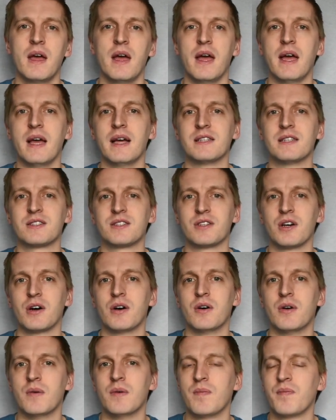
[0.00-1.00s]
And
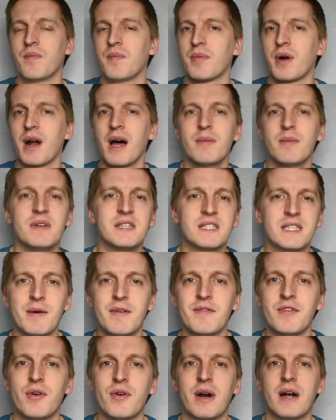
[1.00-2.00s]
so, probably
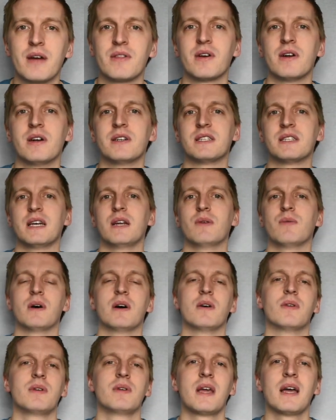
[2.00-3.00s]
some of you out there are saying,
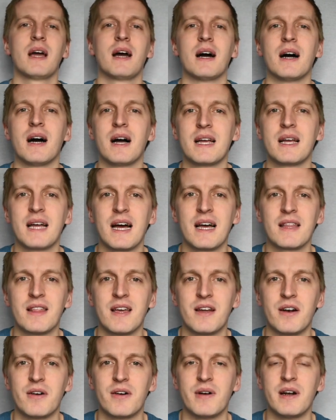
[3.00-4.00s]
Well, yeah, I got
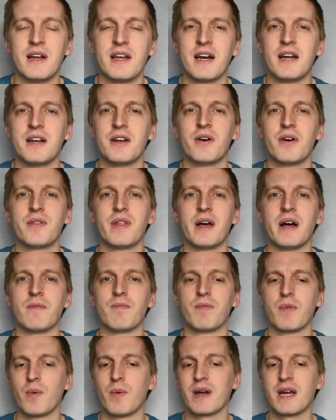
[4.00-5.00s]
that already. I know
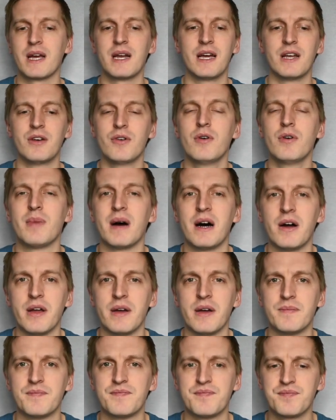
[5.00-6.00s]
that. What can I do about it?